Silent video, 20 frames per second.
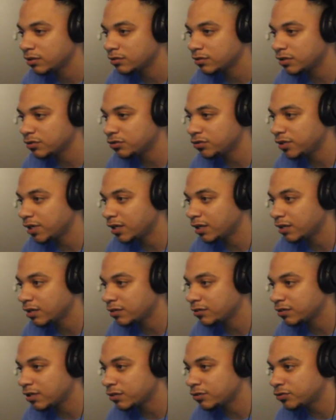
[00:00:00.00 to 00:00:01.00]
Don't do
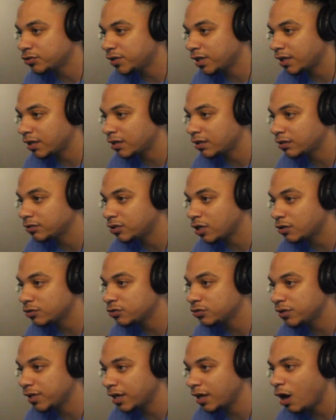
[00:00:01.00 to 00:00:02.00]
that. Don't do that. Don't
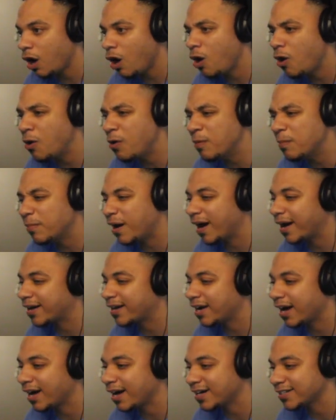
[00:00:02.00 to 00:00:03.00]
do that. Oh my
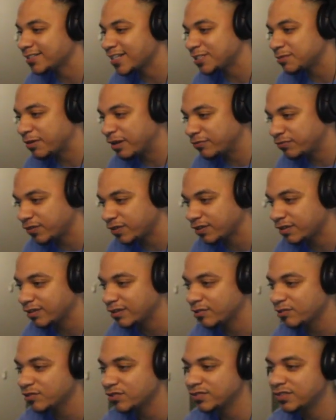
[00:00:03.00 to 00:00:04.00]
gosh, that's my fault.
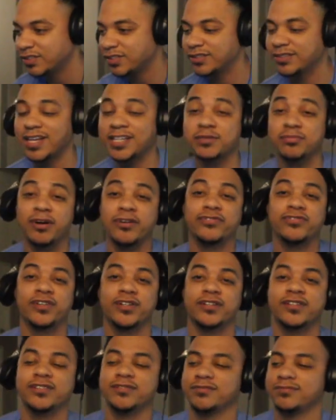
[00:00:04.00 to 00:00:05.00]
That's my
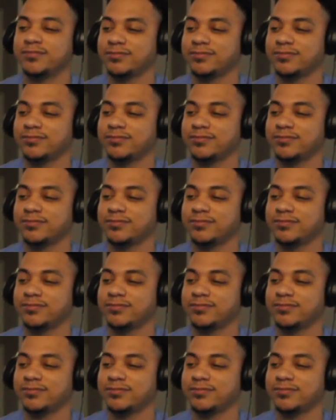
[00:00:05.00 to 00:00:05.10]
fault.